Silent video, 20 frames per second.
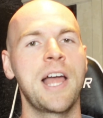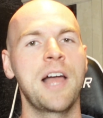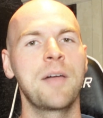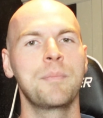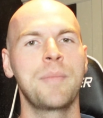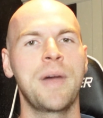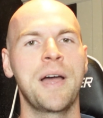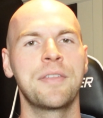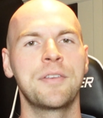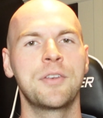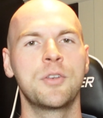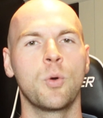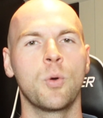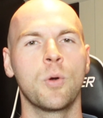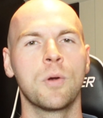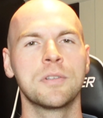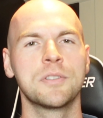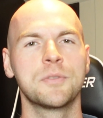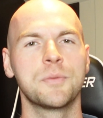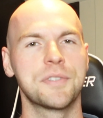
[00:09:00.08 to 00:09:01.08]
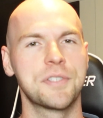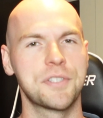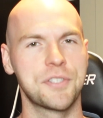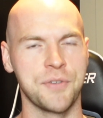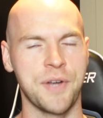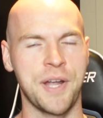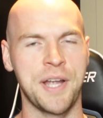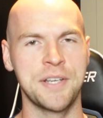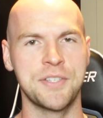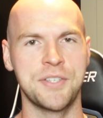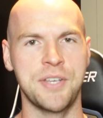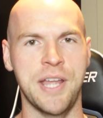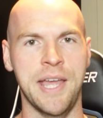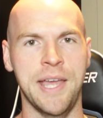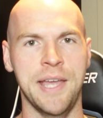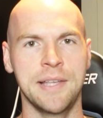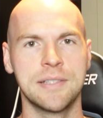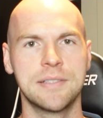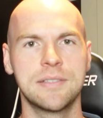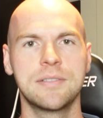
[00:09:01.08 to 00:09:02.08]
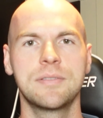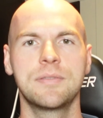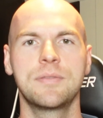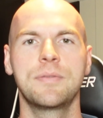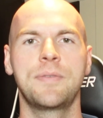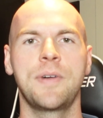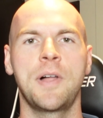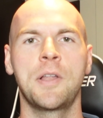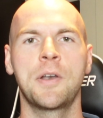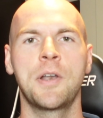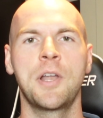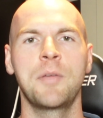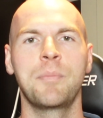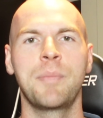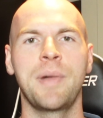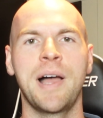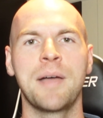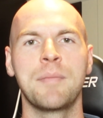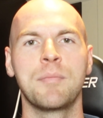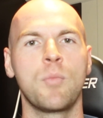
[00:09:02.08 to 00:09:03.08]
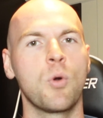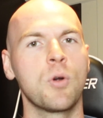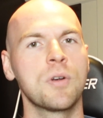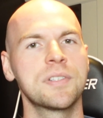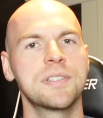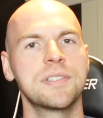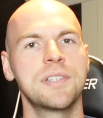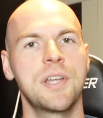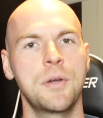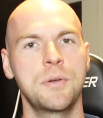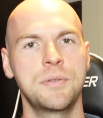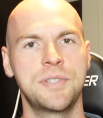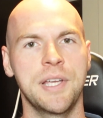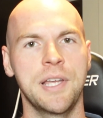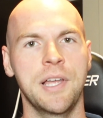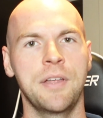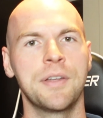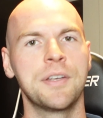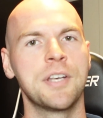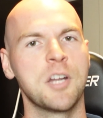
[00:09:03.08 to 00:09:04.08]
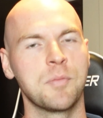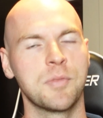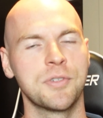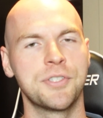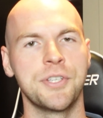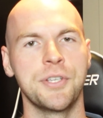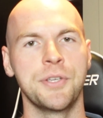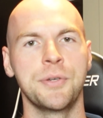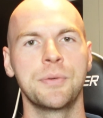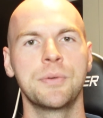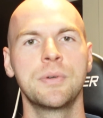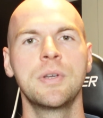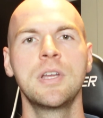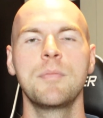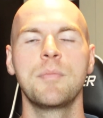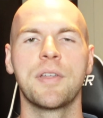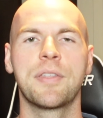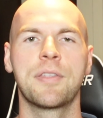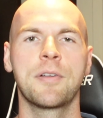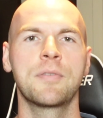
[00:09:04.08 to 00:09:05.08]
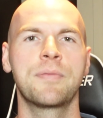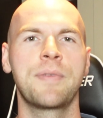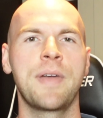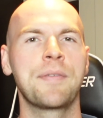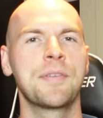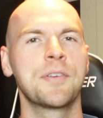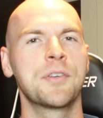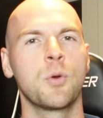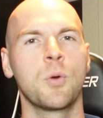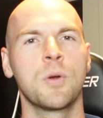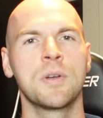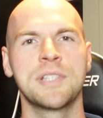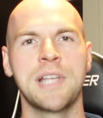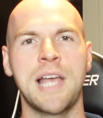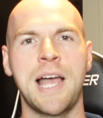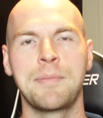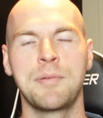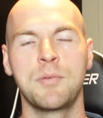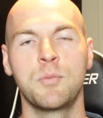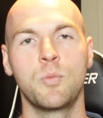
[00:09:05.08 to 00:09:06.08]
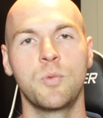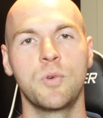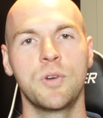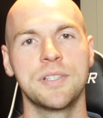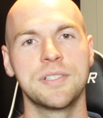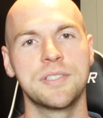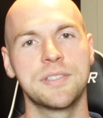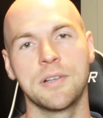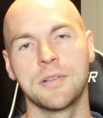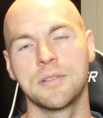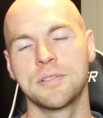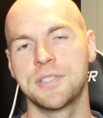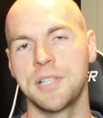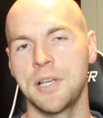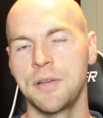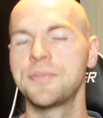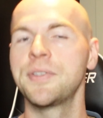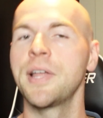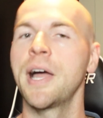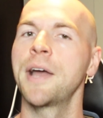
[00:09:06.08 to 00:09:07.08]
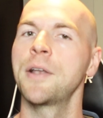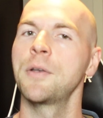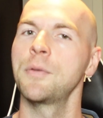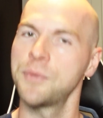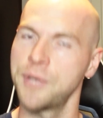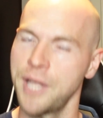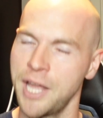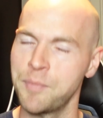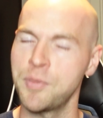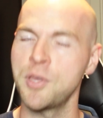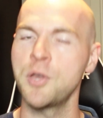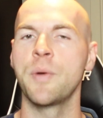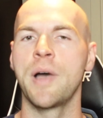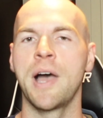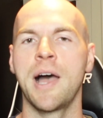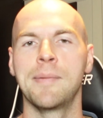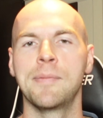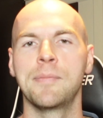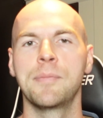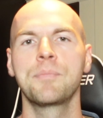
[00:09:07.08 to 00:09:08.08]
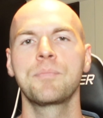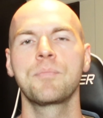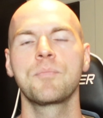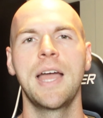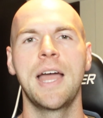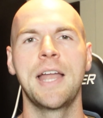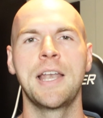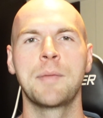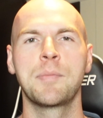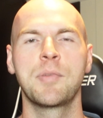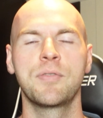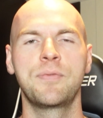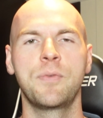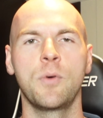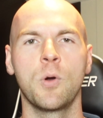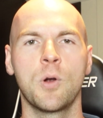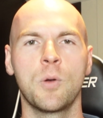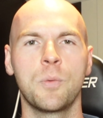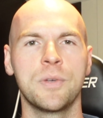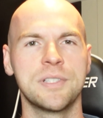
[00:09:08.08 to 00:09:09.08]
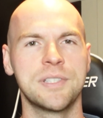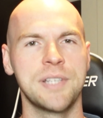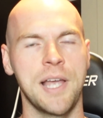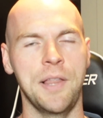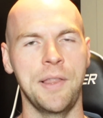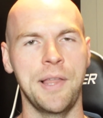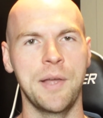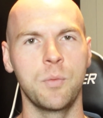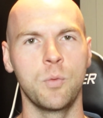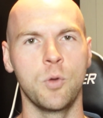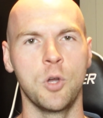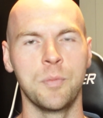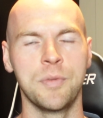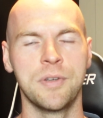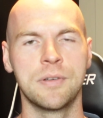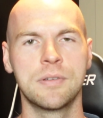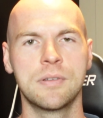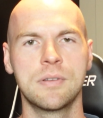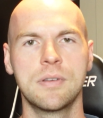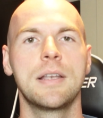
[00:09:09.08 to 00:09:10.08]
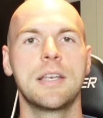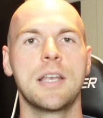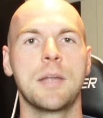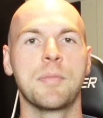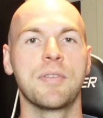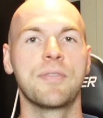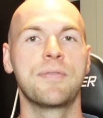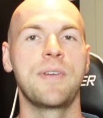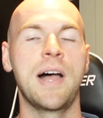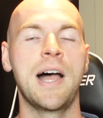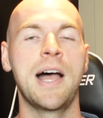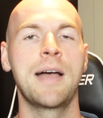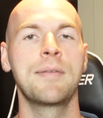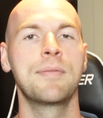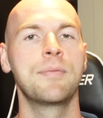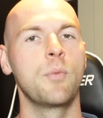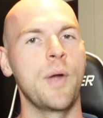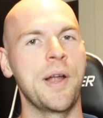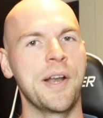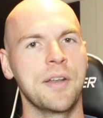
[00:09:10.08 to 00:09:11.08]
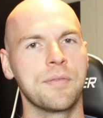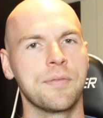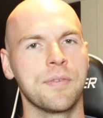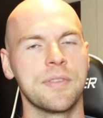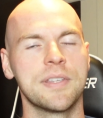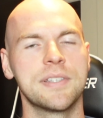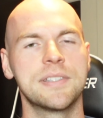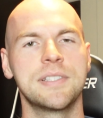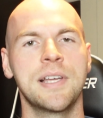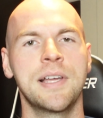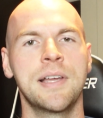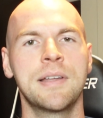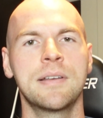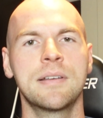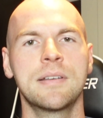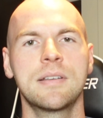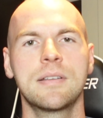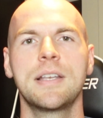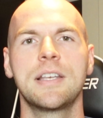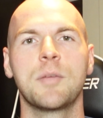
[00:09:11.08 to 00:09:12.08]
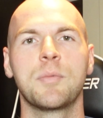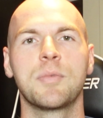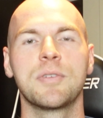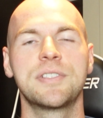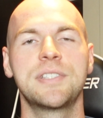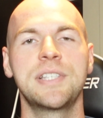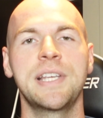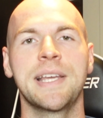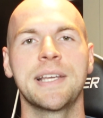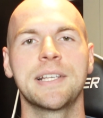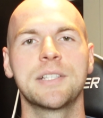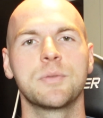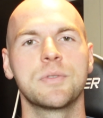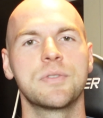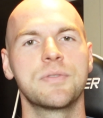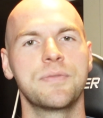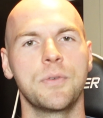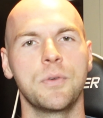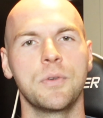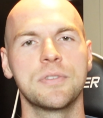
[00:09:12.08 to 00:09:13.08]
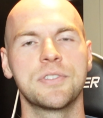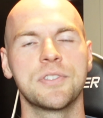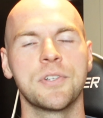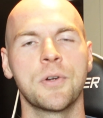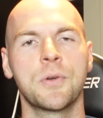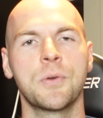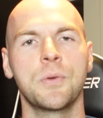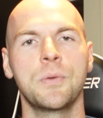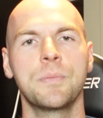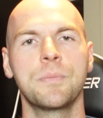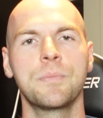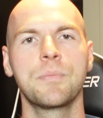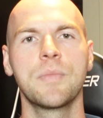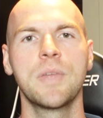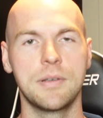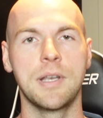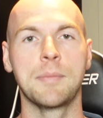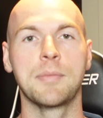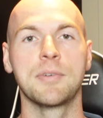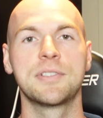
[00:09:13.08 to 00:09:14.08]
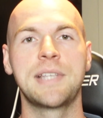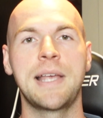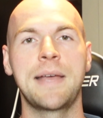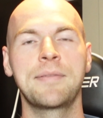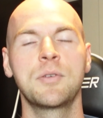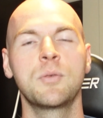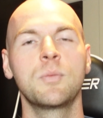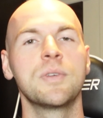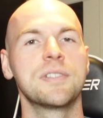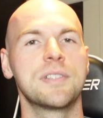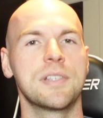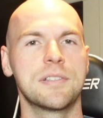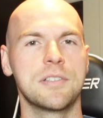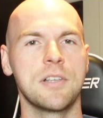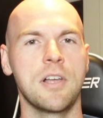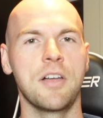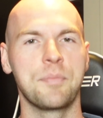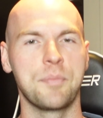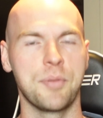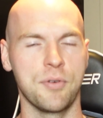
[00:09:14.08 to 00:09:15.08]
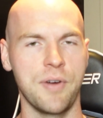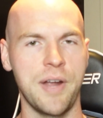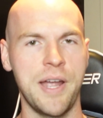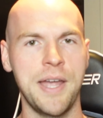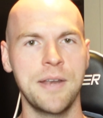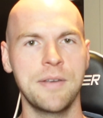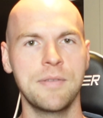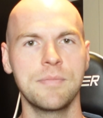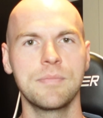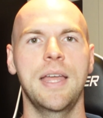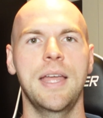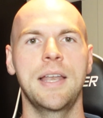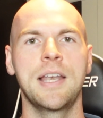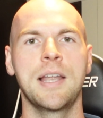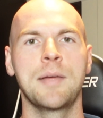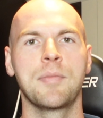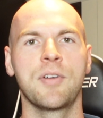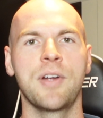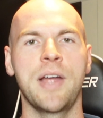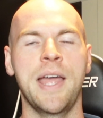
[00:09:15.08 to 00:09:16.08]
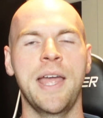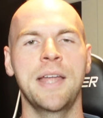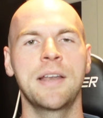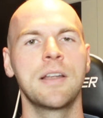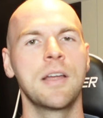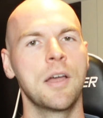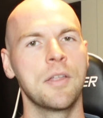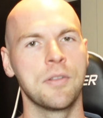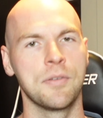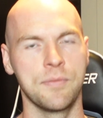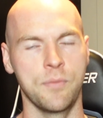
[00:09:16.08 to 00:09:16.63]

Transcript: album by The Doors was Strange Days, followed up by Morrison Hotel at number 2. My third favorite Doors album was their self-titled debut album. At number 4 was LA Woman. Number 5, Waiting for the Sun. Number 6 was Full Circle. Number 7 was The Soft Parade. And number 8, Other